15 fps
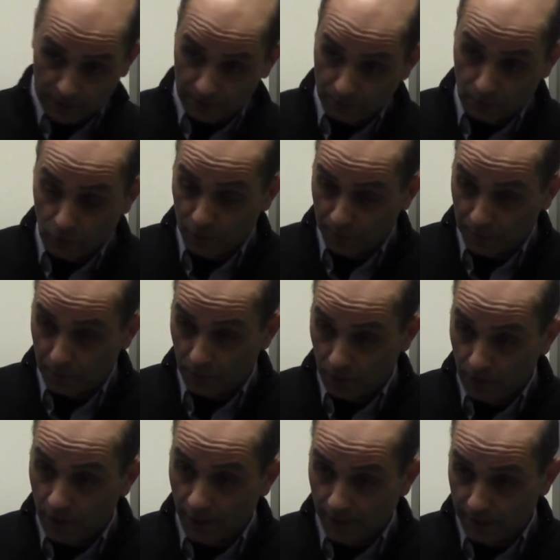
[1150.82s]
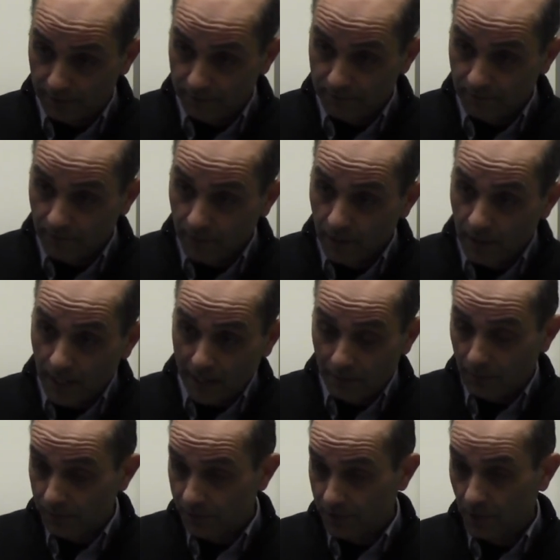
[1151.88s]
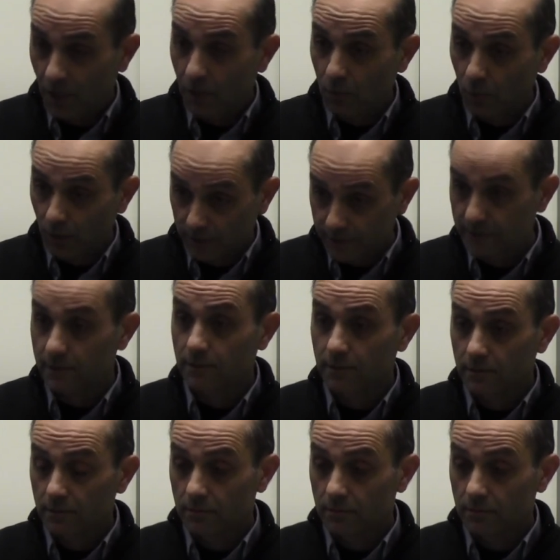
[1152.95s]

they, were people learning. And what we saw was